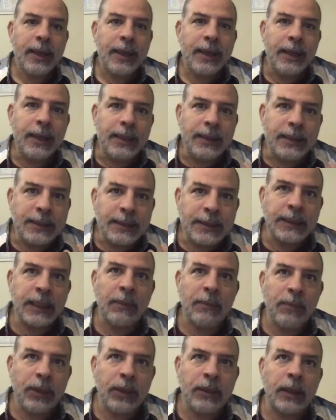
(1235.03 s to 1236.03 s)
is
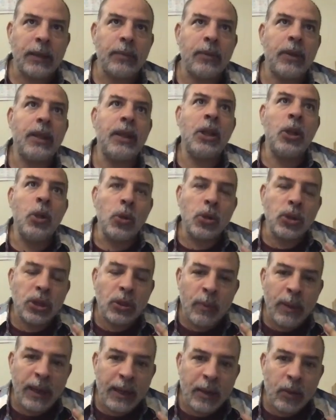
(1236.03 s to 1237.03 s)
something that looks
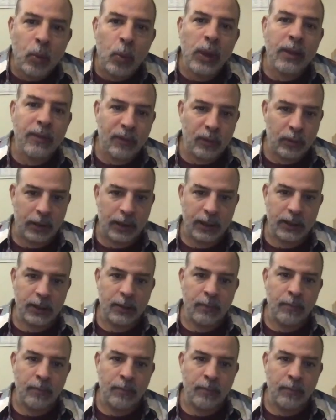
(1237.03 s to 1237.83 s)
very quick for us,